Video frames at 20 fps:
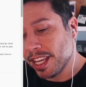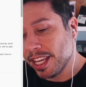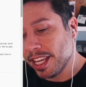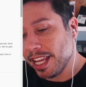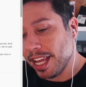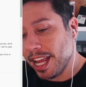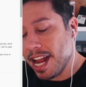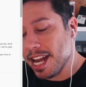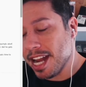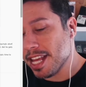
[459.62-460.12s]

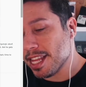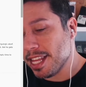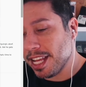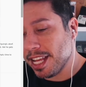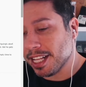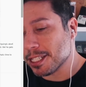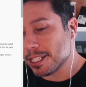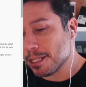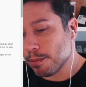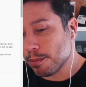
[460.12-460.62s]

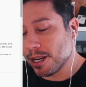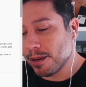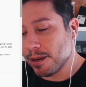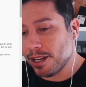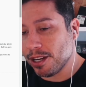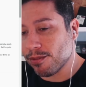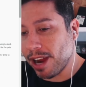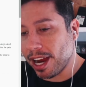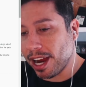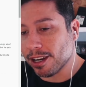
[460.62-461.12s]
anything that's a
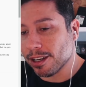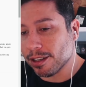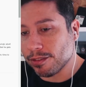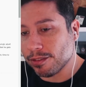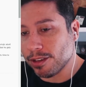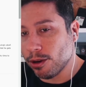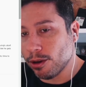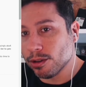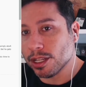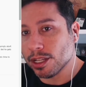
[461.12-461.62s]
permanent record of
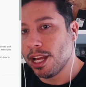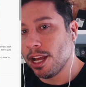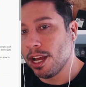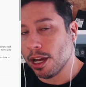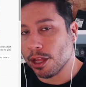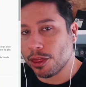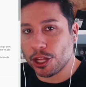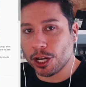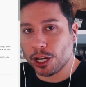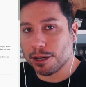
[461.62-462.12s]
note,
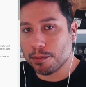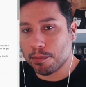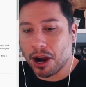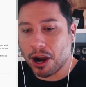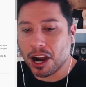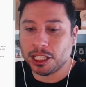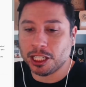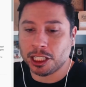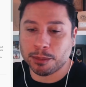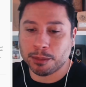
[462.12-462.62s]
a third
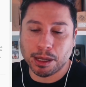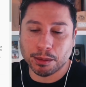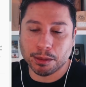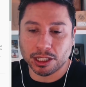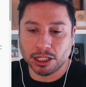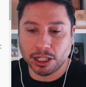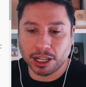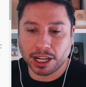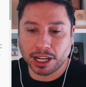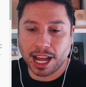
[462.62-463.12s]
party should be able to
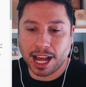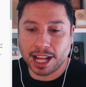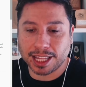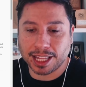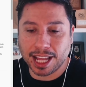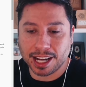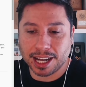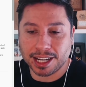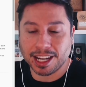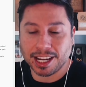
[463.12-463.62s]
look at
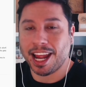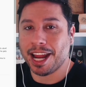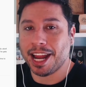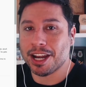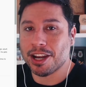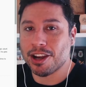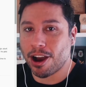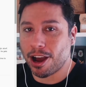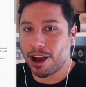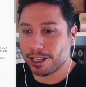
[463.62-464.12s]
that
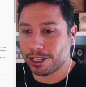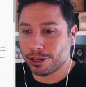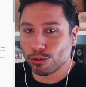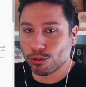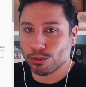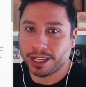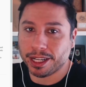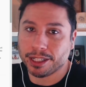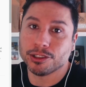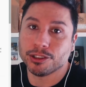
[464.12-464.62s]
and not
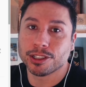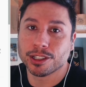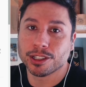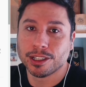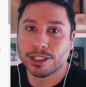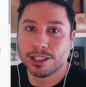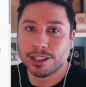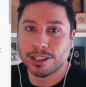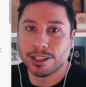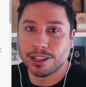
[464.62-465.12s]
cringe.
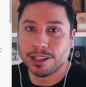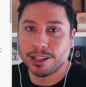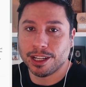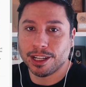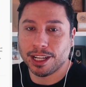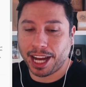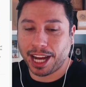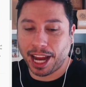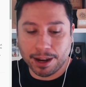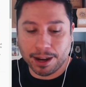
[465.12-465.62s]

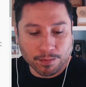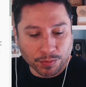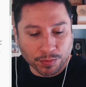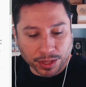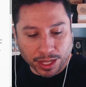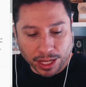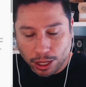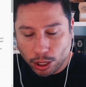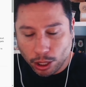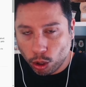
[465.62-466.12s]
Again,
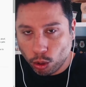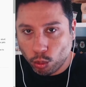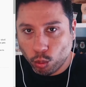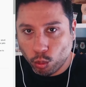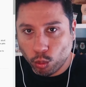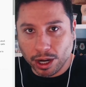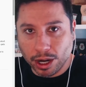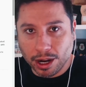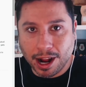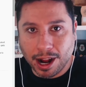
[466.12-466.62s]

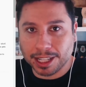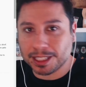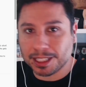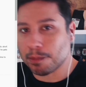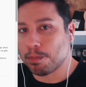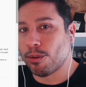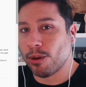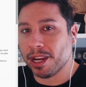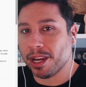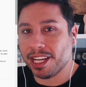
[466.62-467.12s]
we're not at the
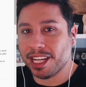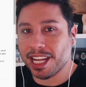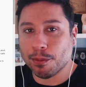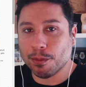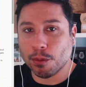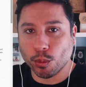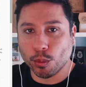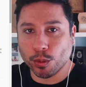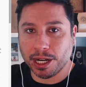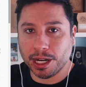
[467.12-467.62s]
point yet
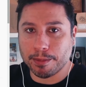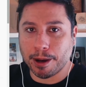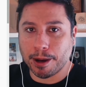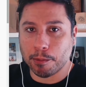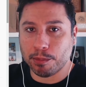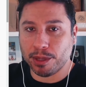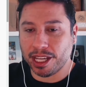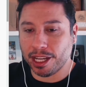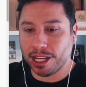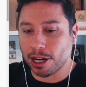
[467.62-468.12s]
where we're worried
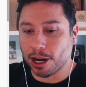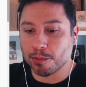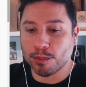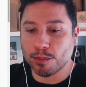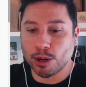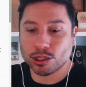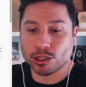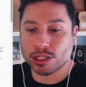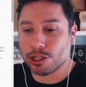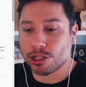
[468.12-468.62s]
about being our
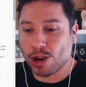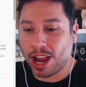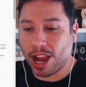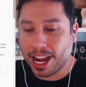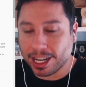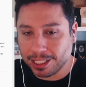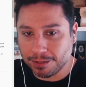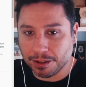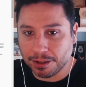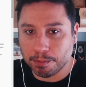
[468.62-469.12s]
most
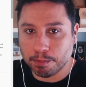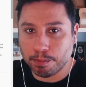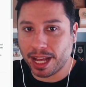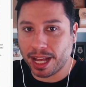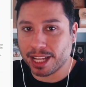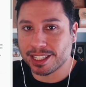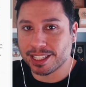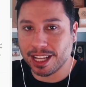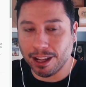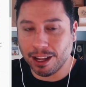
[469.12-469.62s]
attractive and
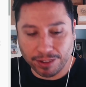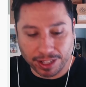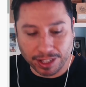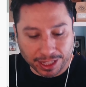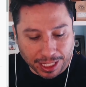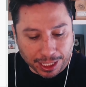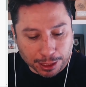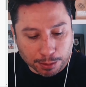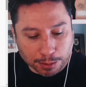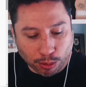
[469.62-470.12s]
best self. At
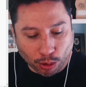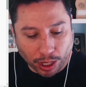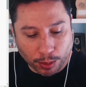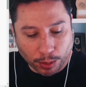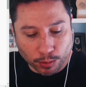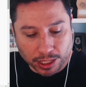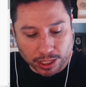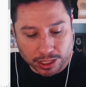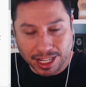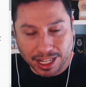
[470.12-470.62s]
this point,
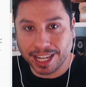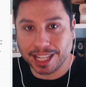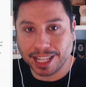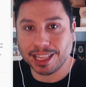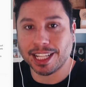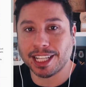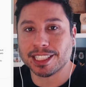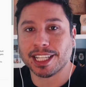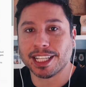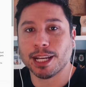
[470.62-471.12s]
we're just like,
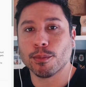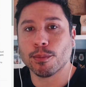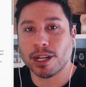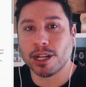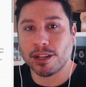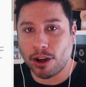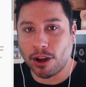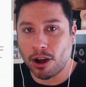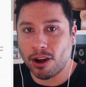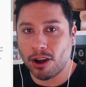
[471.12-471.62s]
let's get rid
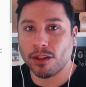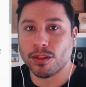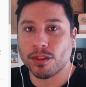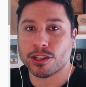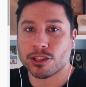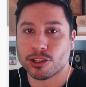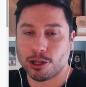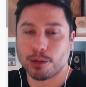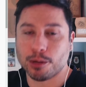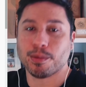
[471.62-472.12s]
of all the
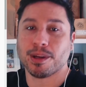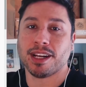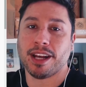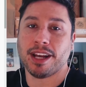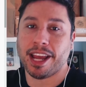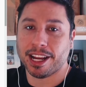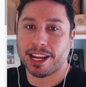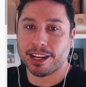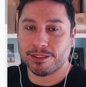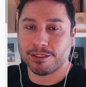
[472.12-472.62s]
stupid,
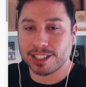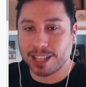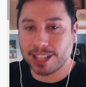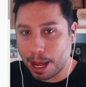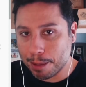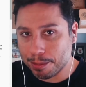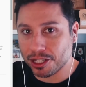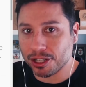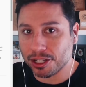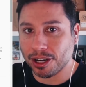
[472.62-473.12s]
negative,
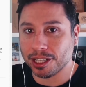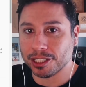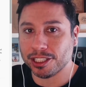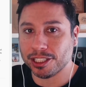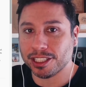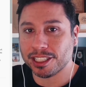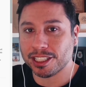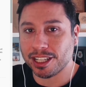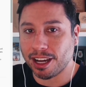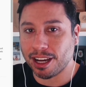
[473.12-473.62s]

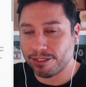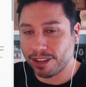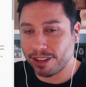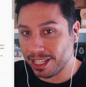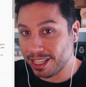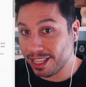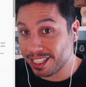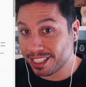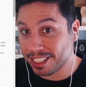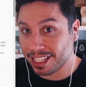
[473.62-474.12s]
sabotaging stuff. And
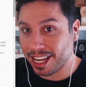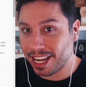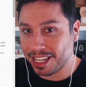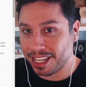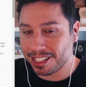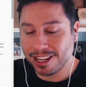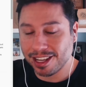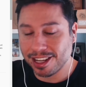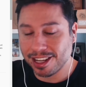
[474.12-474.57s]
in this case,